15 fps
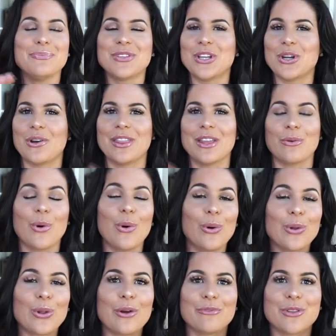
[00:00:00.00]
You know, they're
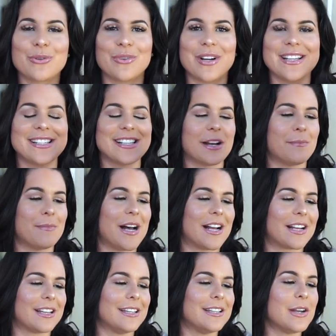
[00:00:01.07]
all over the resale
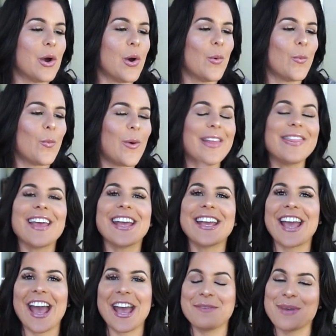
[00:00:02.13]
market. When they
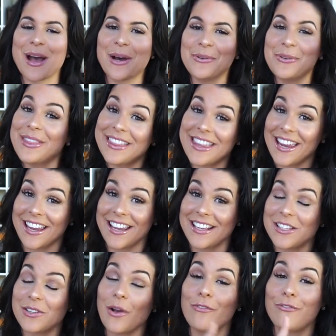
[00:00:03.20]
came out with
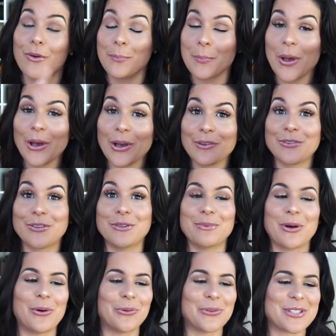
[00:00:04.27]
these for
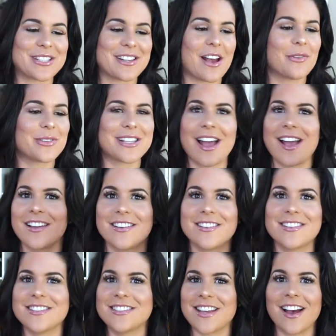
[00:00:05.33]
perfume holders, I was like,
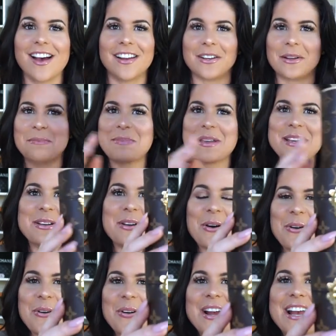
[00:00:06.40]
done,
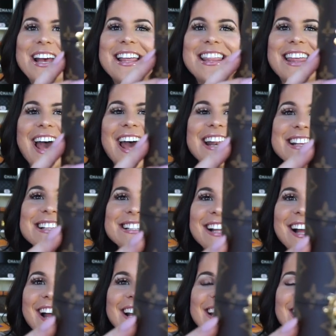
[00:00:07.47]
bingo. That is
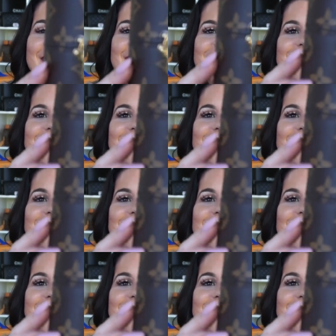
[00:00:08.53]
like a